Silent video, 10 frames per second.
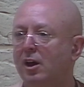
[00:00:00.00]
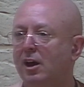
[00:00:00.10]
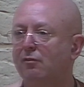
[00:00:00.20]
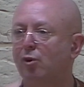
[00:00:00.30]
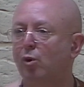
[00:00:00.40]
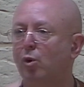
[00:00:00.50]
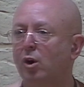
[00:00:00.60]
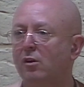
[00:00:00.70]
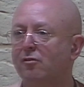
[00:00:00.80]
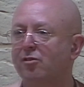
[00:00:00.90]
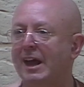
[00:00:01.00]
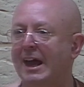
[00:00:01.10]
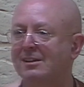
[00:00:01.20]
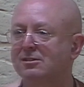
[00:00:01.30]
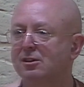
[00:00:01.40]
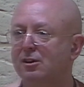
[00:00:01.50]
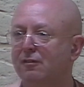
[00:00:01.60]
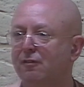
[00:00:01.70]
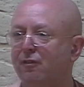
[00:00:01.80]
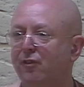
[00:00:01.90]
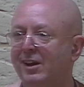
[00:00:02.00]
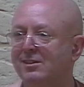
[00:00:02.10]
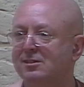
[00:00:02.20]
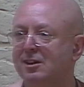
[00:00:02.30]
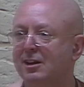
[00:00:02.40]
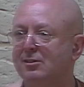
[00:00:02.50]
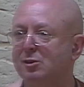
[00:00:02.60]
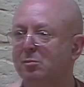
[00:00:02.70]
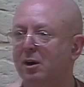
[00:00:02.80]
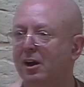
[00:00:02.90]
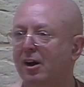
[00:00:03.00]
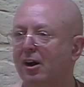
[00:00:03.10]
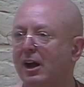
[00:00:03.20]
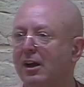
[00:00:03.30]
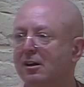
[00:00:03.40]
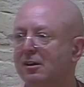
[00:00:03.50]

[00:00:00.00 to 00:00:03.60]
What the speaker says: If all of that can fit into my eye